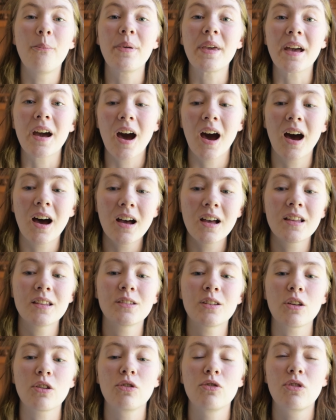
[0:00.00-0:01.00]

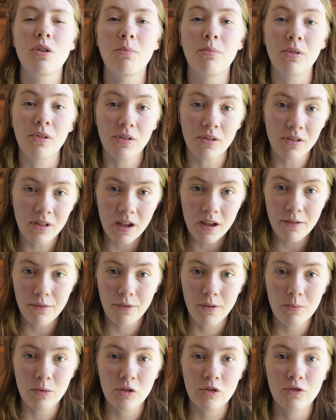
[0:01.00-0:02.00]
because the blue light
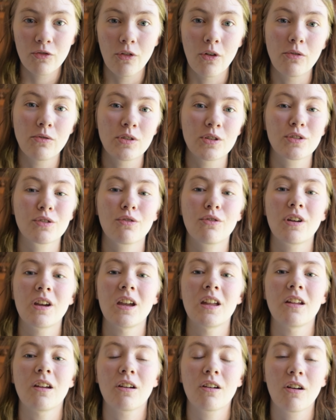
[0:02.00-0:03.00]
from your phone
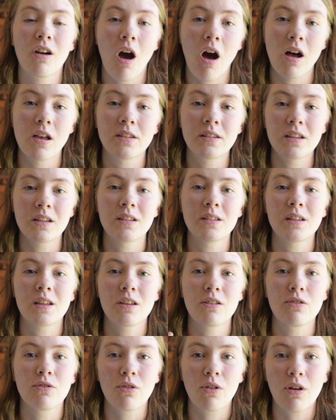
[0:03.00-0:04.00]
screen causes
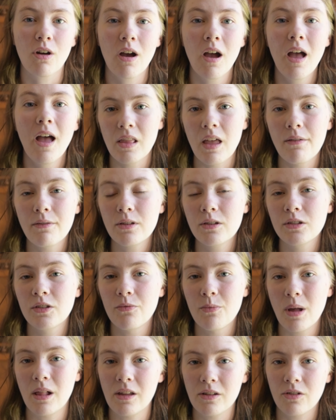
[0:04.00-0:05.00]
your levels of
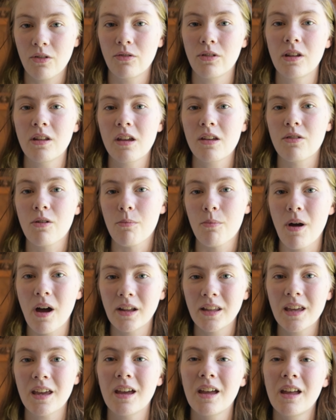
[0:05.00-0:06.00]
melatonin in your
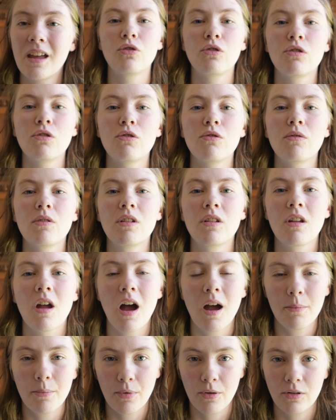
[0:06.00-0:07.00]
body to
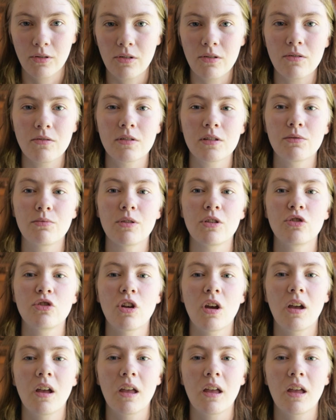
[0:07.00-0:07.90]
not produce, which